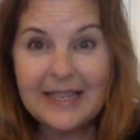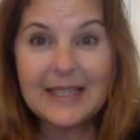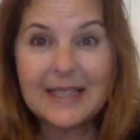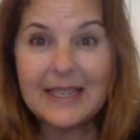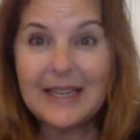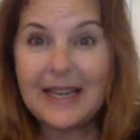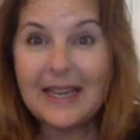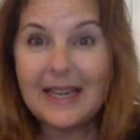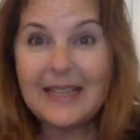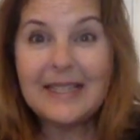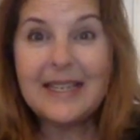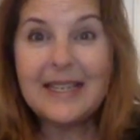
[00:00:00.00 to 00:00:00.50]

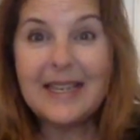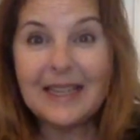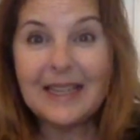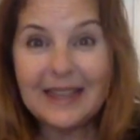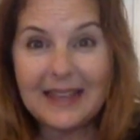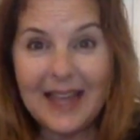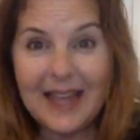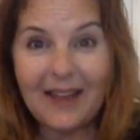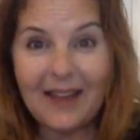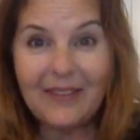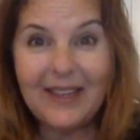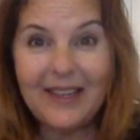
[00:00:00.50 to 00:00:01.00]
Today's the
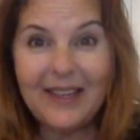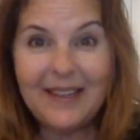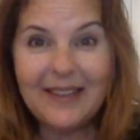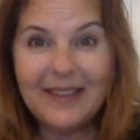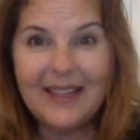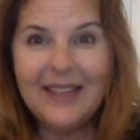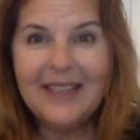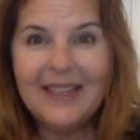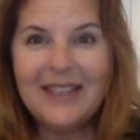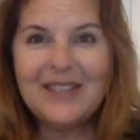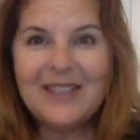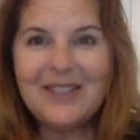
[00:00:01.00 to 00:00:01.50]
11th,
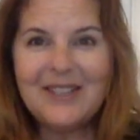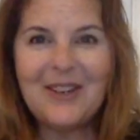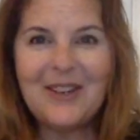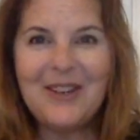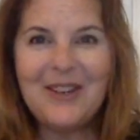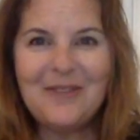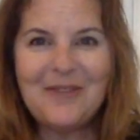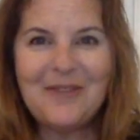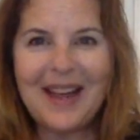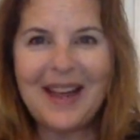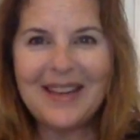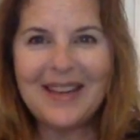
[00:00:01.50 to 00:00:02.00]
so
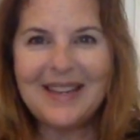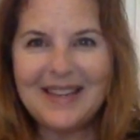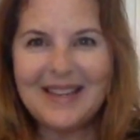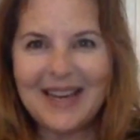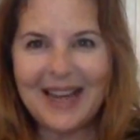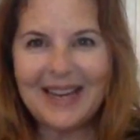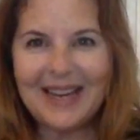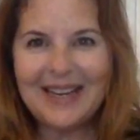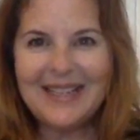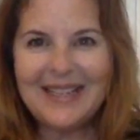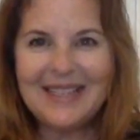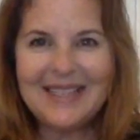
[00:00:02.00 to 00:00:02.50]
you've got
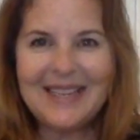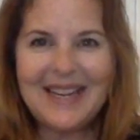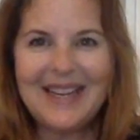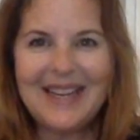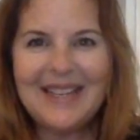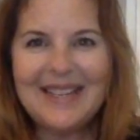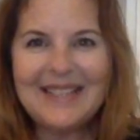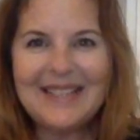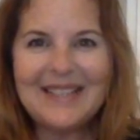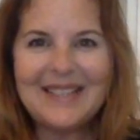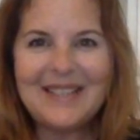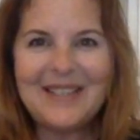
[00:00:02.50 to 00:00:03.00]
nine
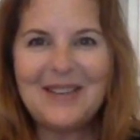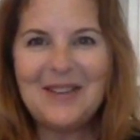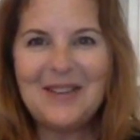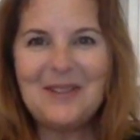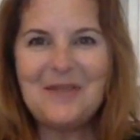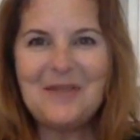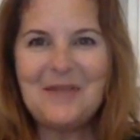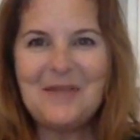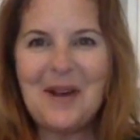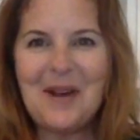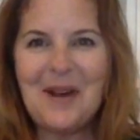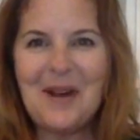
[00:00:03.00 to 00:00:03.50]
days
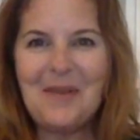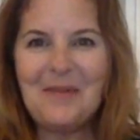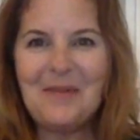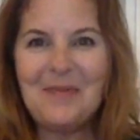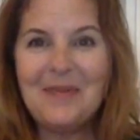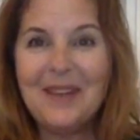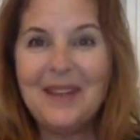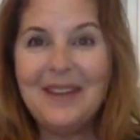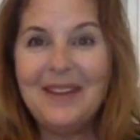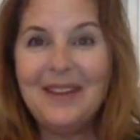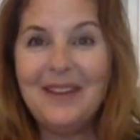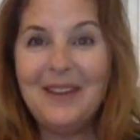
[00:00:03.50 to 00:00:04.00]
to, uh,
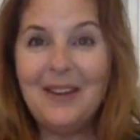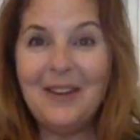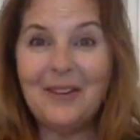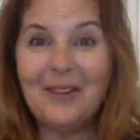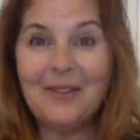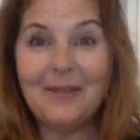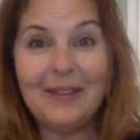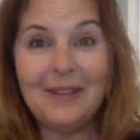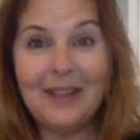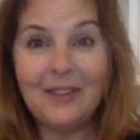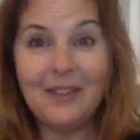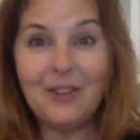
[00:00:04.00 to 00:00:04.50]
you know,
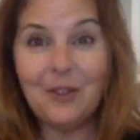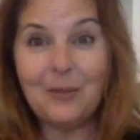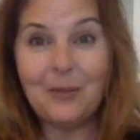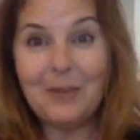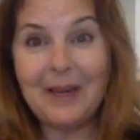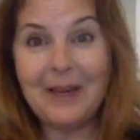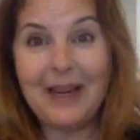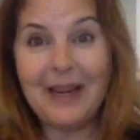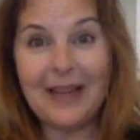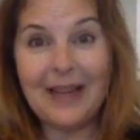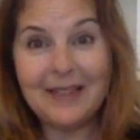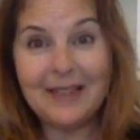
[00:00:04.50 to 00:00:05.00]
let your
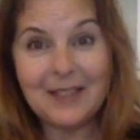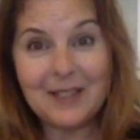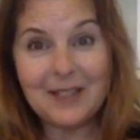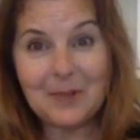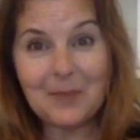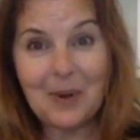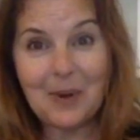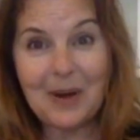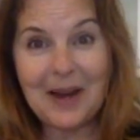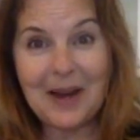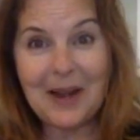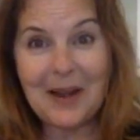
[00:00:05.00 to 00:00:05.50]
bananas
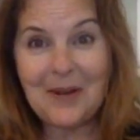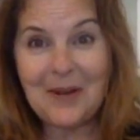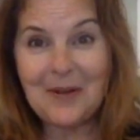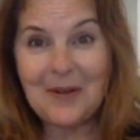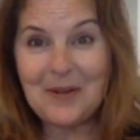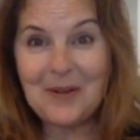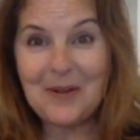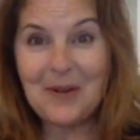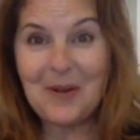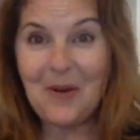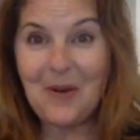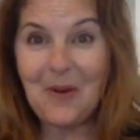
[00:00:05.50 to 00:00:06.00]

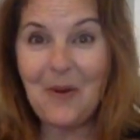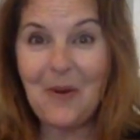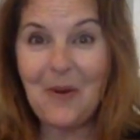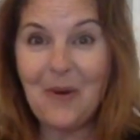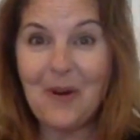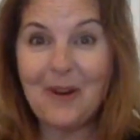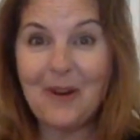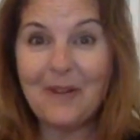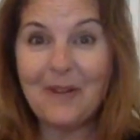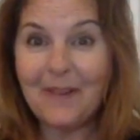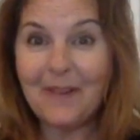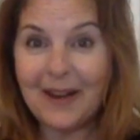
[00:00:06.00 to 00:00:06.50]
brown
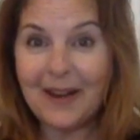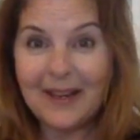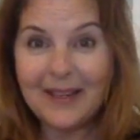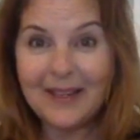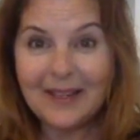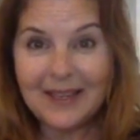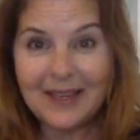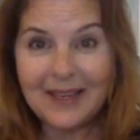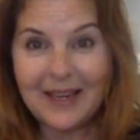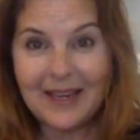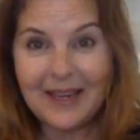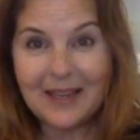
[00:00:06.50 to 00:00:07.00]
or find a
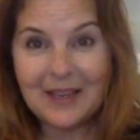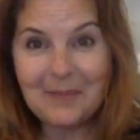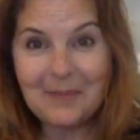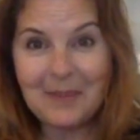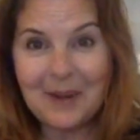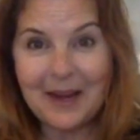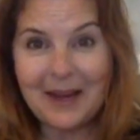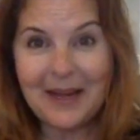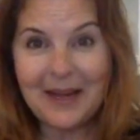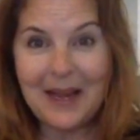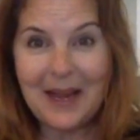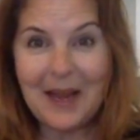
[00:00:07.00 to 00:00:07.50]
can of
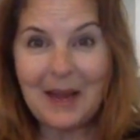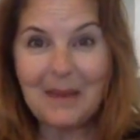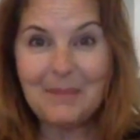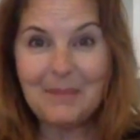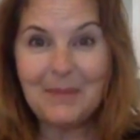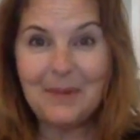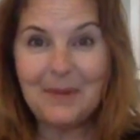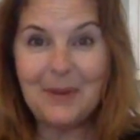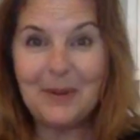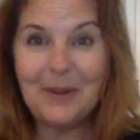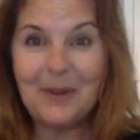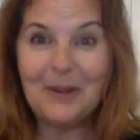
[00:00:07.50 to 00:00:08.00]

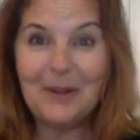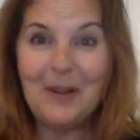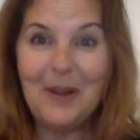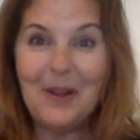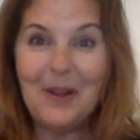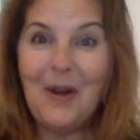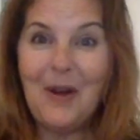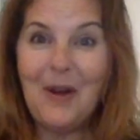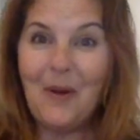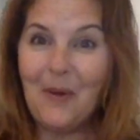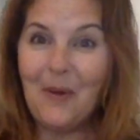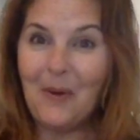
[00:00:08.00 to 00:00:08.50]
pineapple
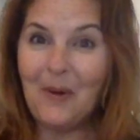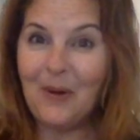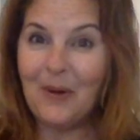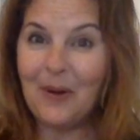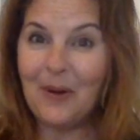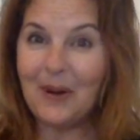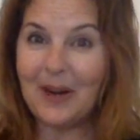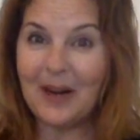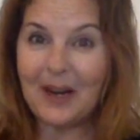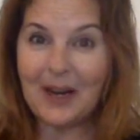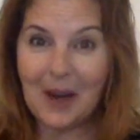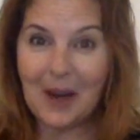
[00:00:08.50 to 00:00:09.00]
or
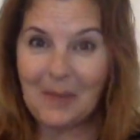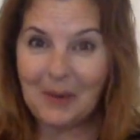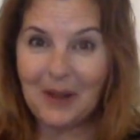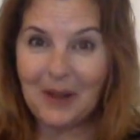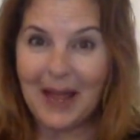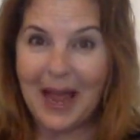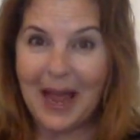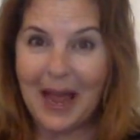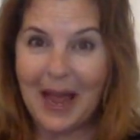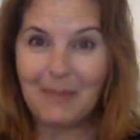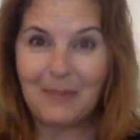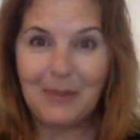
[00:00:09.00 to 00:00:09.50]
a couple
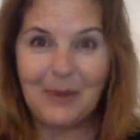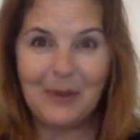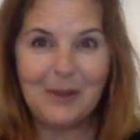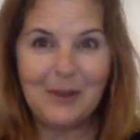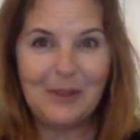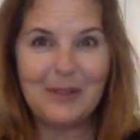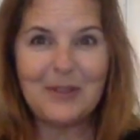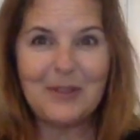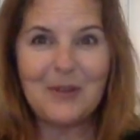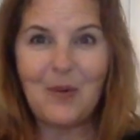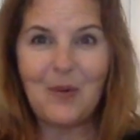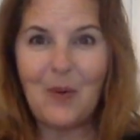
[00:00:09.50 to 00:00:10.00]

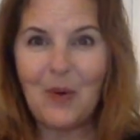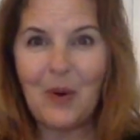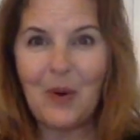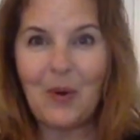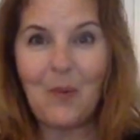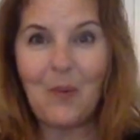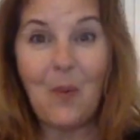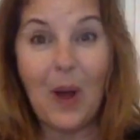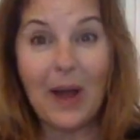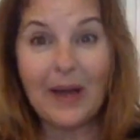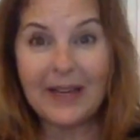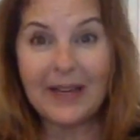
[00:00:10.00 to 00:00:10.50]
apples or
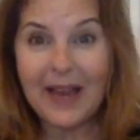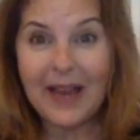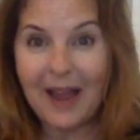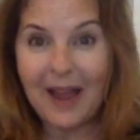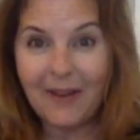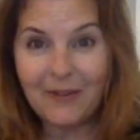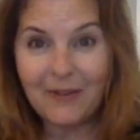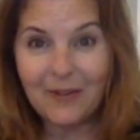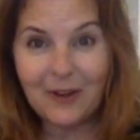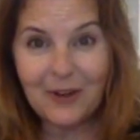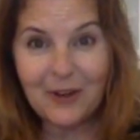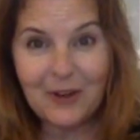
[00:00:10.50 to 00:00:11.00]

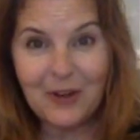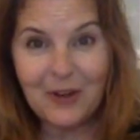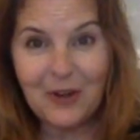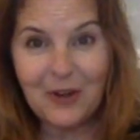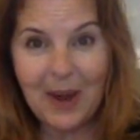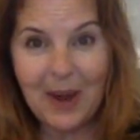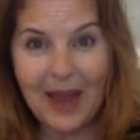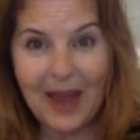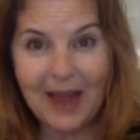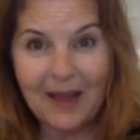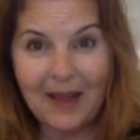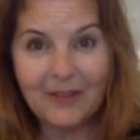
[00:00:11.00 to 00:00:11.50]
whatever you
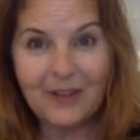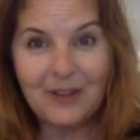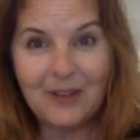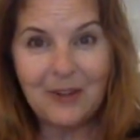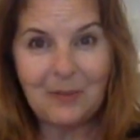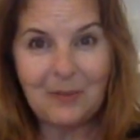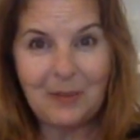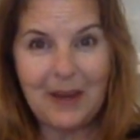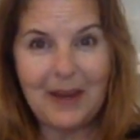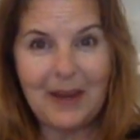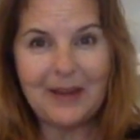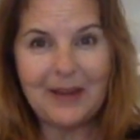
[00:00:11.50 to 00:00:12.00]
have in your
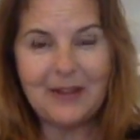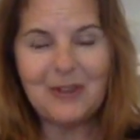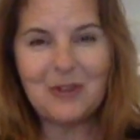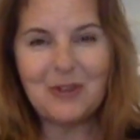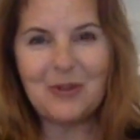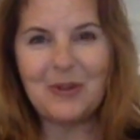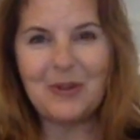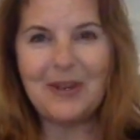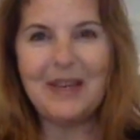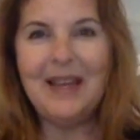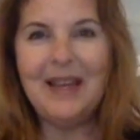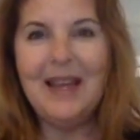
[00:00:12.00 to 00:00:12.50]

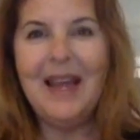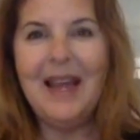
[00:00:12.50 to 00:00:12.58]
pantry.